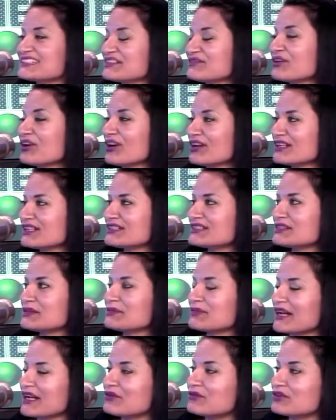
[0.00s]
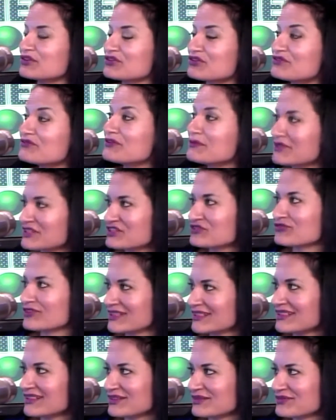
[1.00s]
Let's give our audience some background. You're from
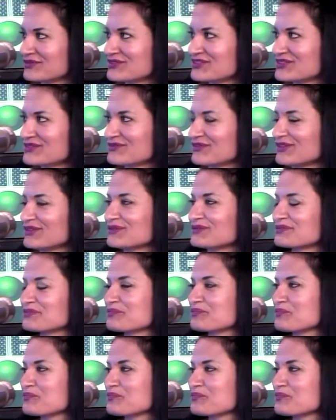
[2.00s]
Australia, first of all.